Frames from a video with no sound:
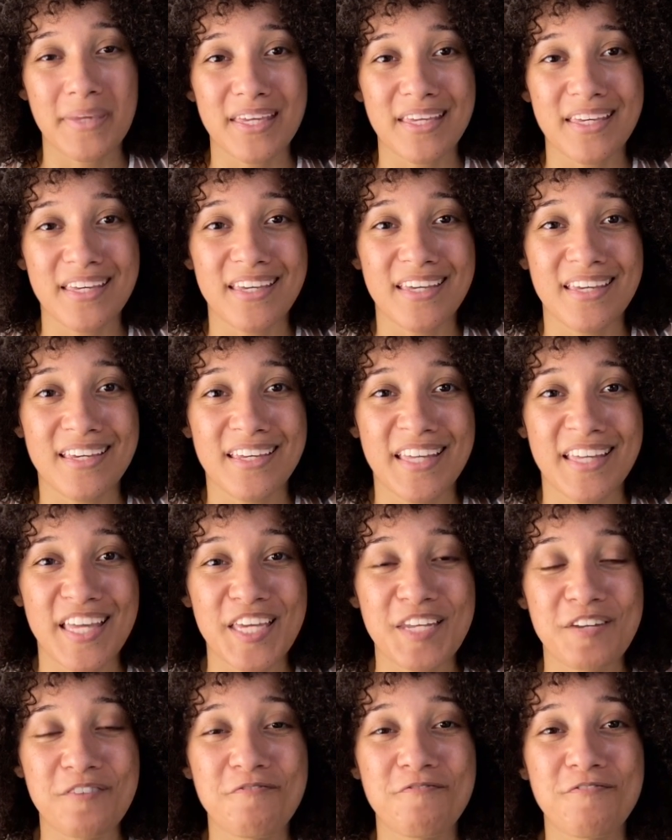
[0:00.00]
be
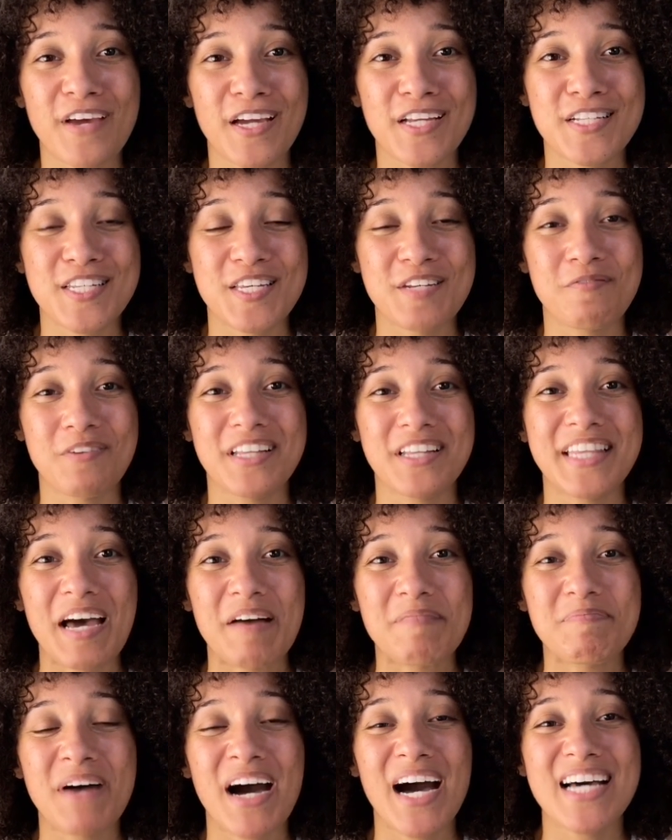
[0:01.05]
infected
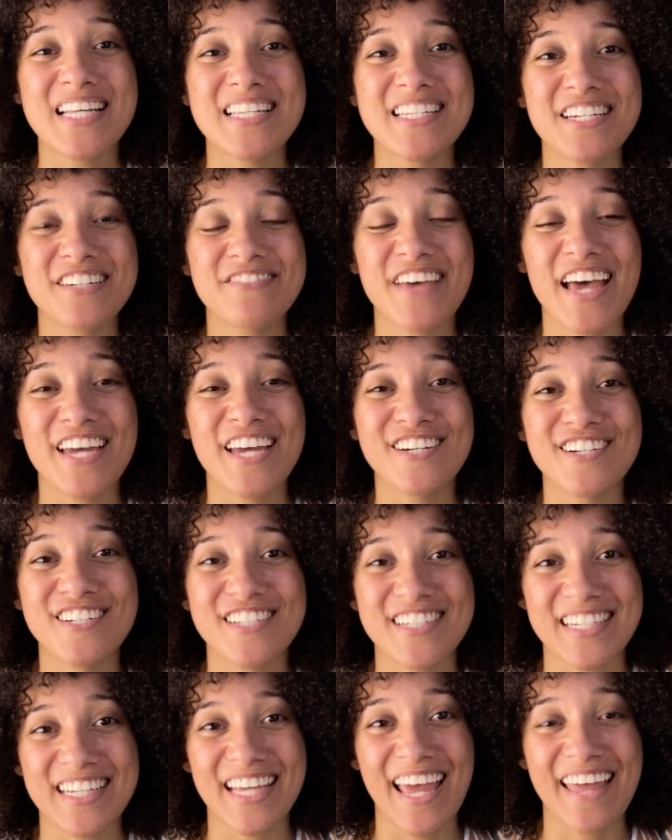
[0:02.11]
with that positive
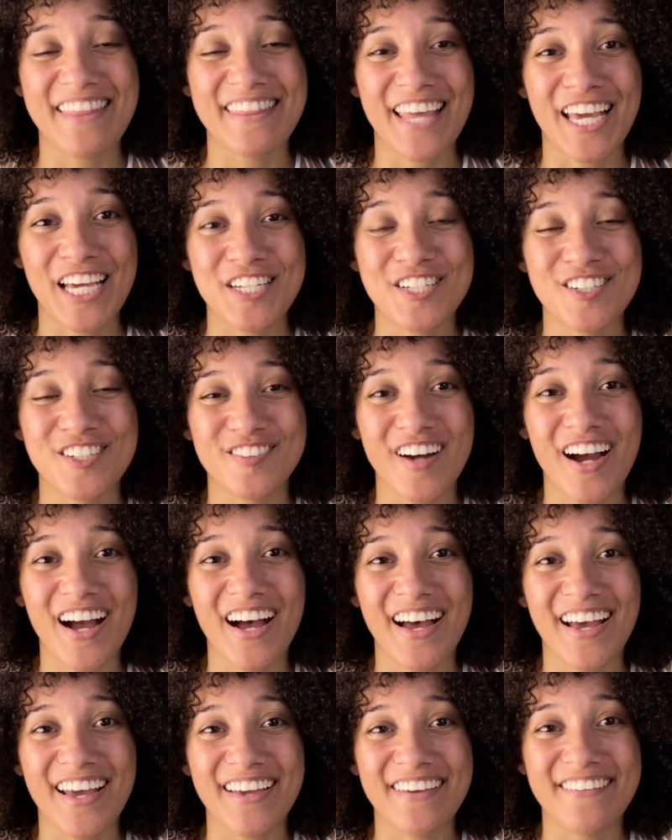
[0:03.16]
energy and that
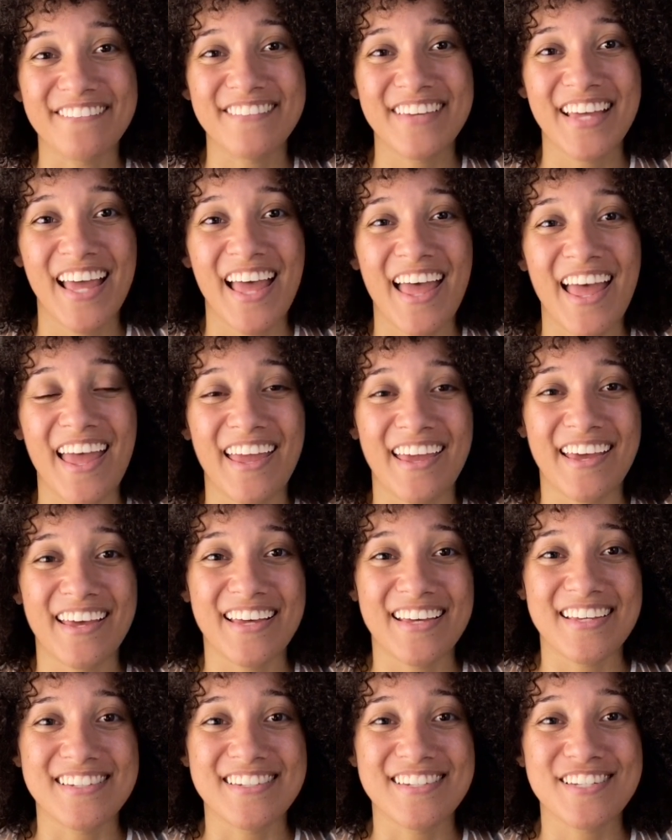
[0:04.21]
drive.
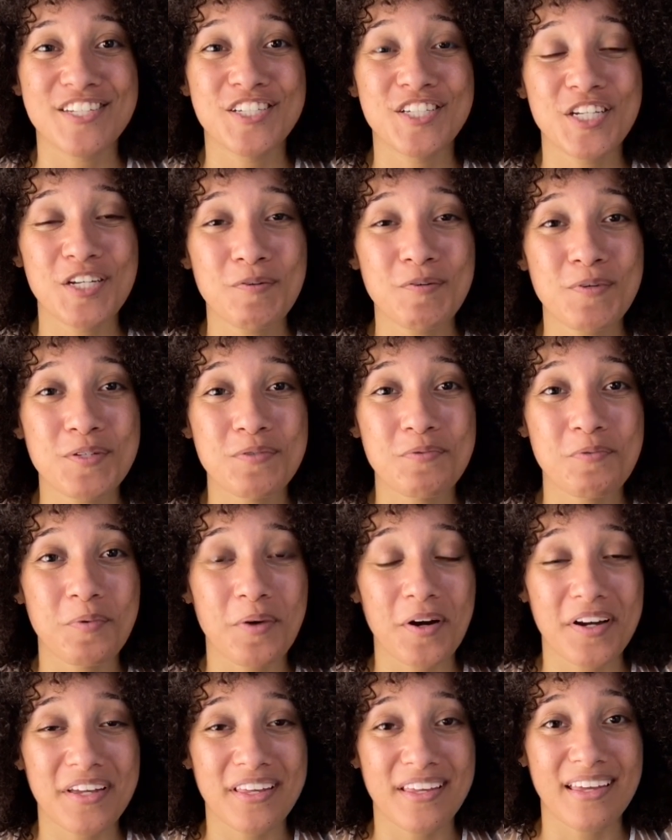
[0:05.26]
And she
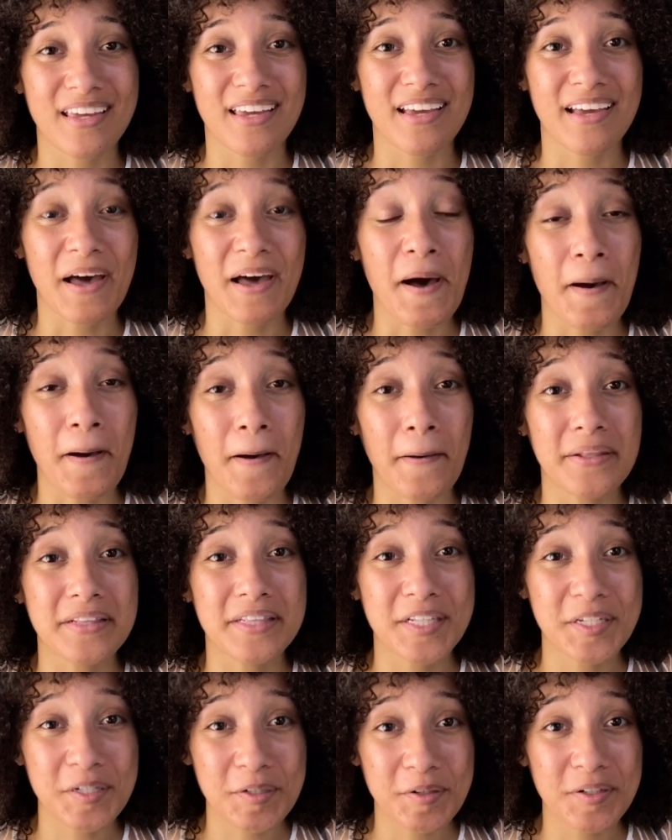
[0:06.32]
was working
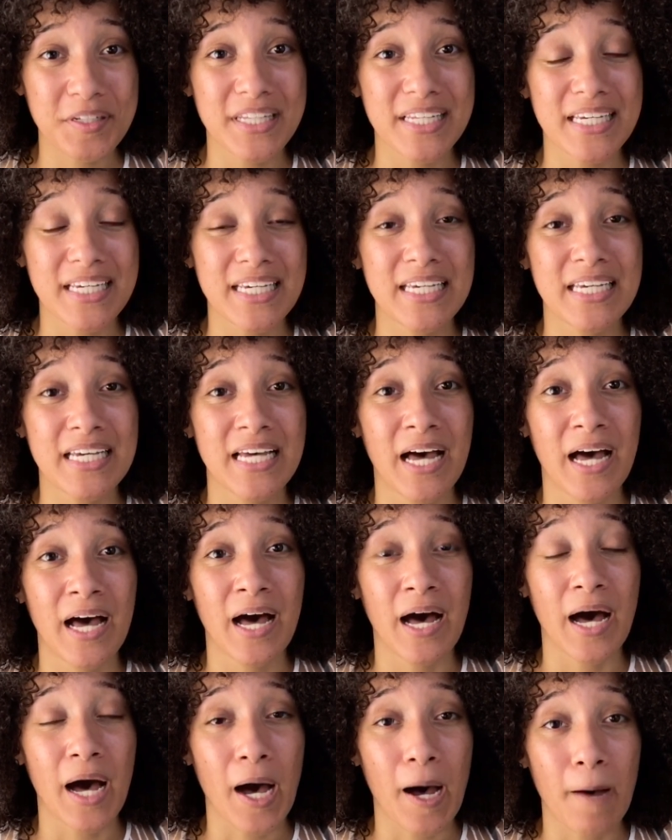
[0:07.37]
literally
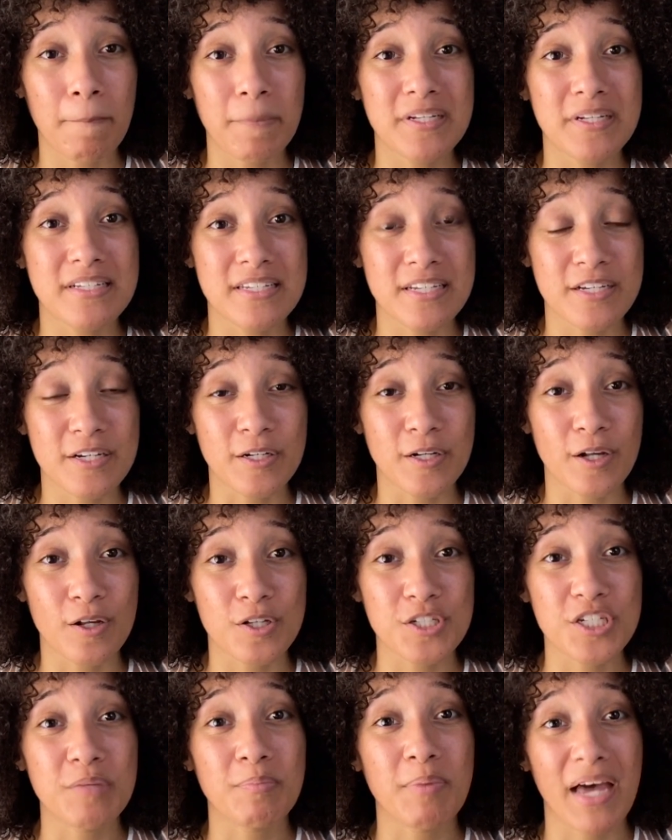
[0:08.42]
up
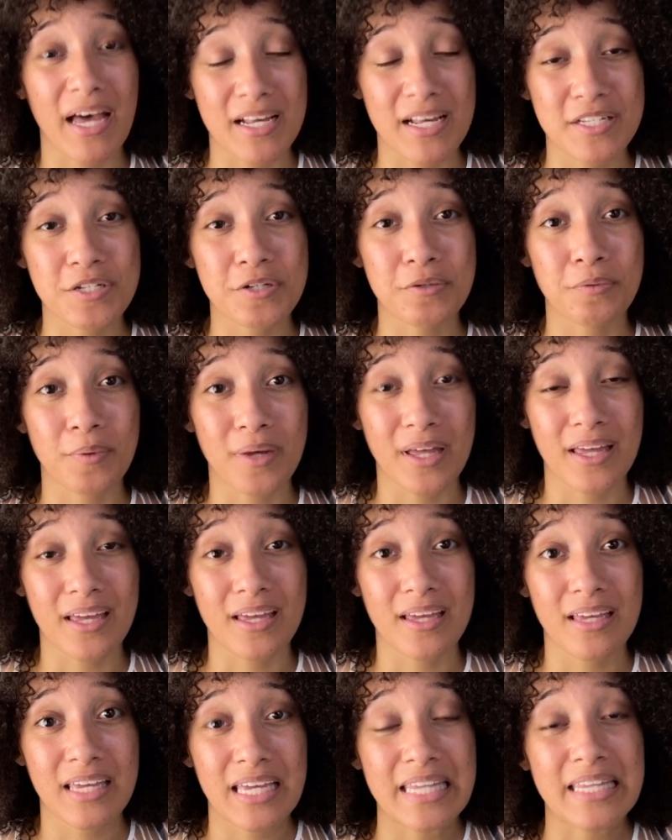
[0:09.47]
until she passed
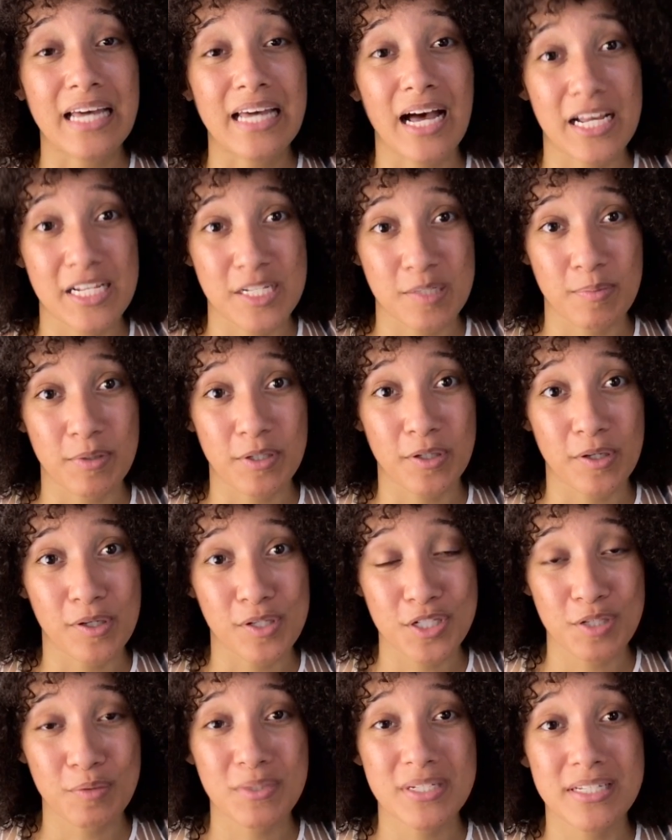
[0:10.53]
away in the
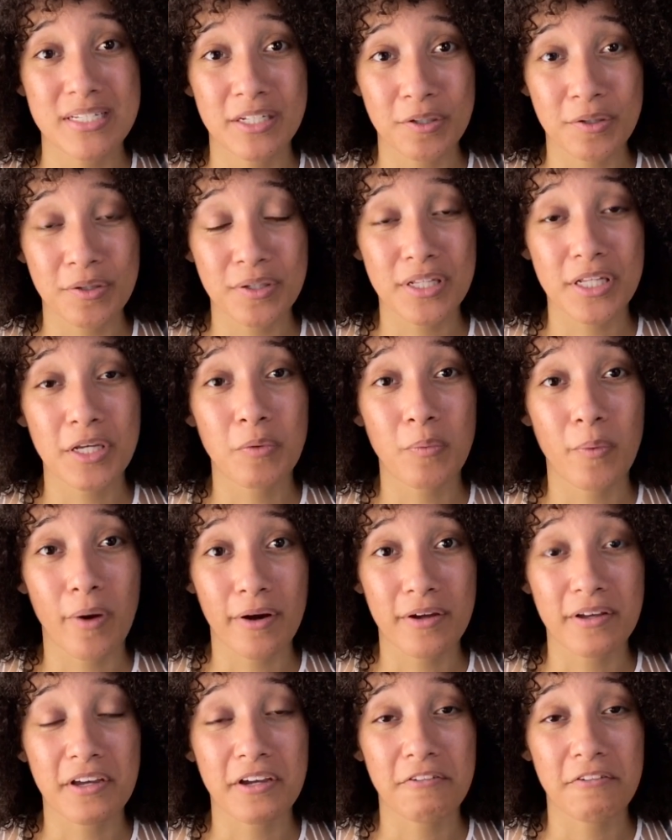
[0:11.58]
hospital. She was literally
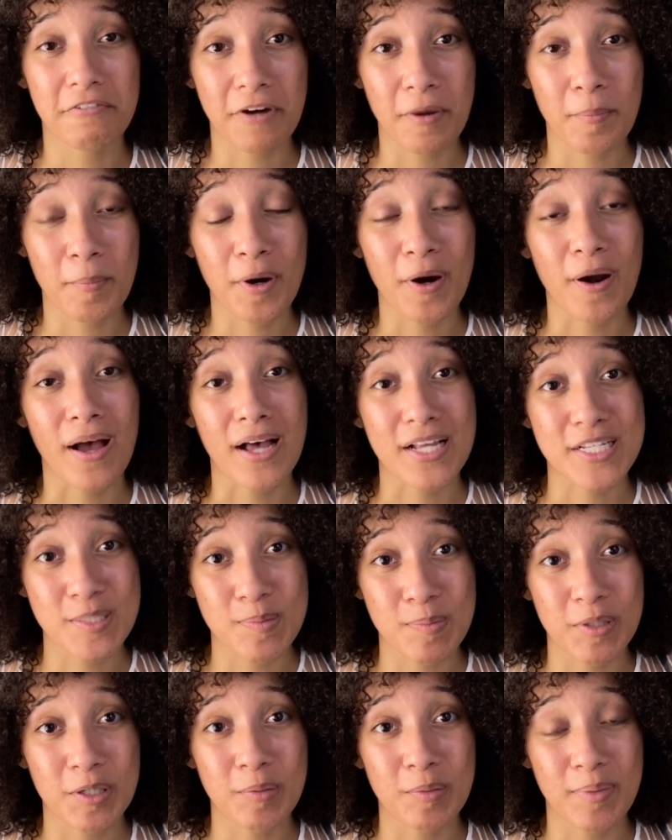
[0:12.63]
working from her
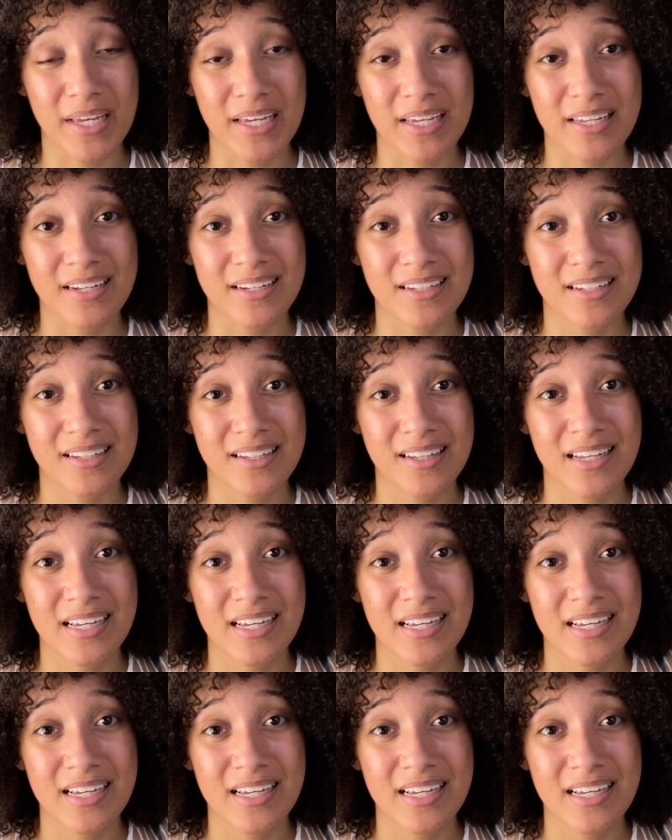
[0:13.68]
hospital bed